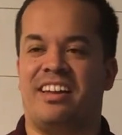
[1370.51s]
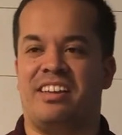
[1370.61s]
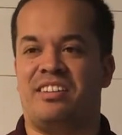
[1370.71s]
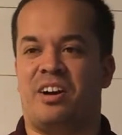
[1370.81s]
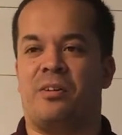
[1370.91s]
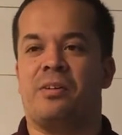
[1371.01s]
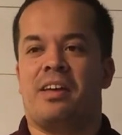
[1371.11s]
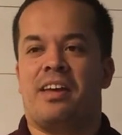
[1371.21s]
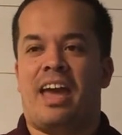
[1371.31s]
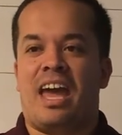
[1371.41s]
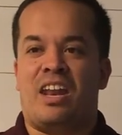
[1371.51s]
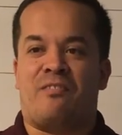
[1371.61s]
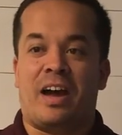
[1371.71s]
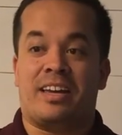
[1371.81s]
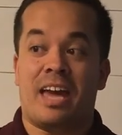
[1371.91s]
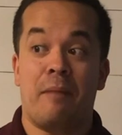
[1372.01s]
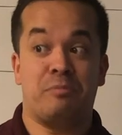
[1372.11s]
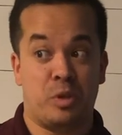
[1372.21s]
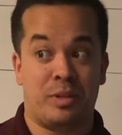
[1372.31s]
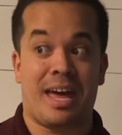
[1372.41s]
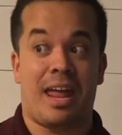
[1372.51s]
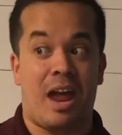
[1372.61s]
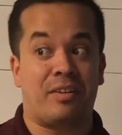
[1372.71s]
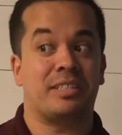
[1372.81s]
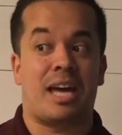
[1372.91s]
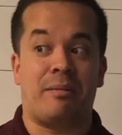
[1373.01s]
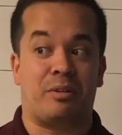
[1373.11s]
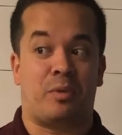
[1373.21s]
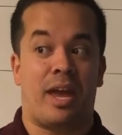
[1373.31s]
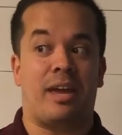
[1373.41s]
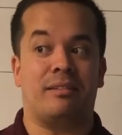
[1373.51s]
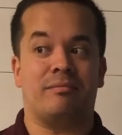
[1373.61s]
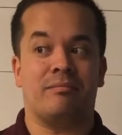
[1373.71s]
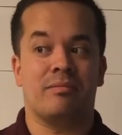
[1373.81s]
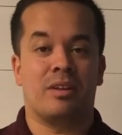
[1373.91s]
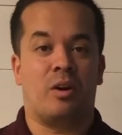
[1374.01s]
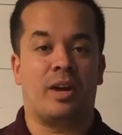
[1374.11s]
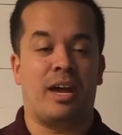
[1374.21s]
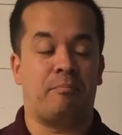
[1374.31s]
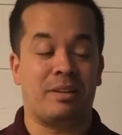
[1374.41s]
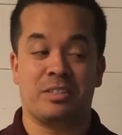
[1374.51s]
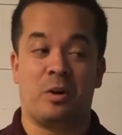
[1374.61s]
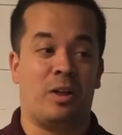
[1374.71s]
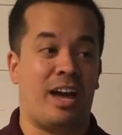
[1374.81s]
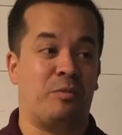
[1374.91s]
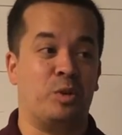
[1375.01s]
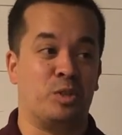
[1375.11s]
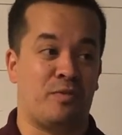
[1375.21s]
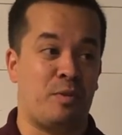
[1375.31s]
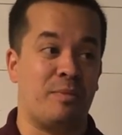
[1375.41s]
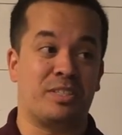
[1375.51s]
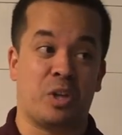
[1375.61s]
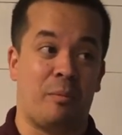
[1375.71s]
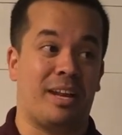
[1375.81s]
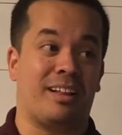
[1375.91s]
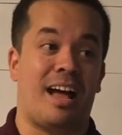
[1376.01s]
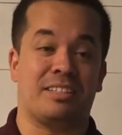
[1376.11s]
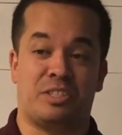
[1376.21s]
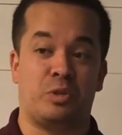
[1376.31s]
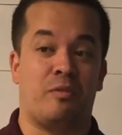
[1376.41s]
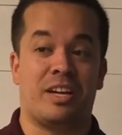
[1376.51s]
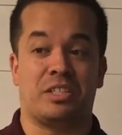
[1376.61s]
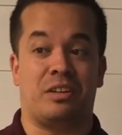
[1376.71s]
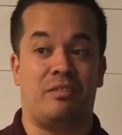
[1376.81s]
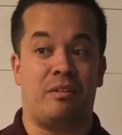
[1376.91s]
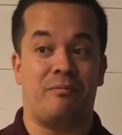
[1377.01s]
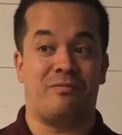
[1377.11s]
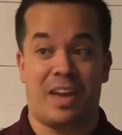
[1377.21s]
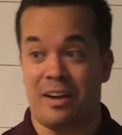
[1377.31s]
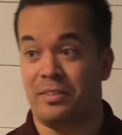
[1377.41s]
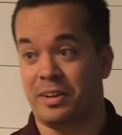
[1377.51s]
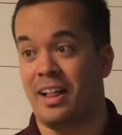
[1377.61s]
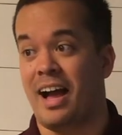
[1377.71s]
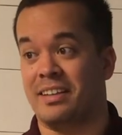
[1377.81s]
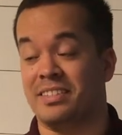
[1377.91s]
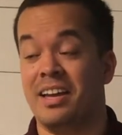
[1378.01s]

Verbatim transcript: You know, and if I kept doing that every time it rained, okay, Pensacola had rules. If you missed so many classes, you eventually failed the class.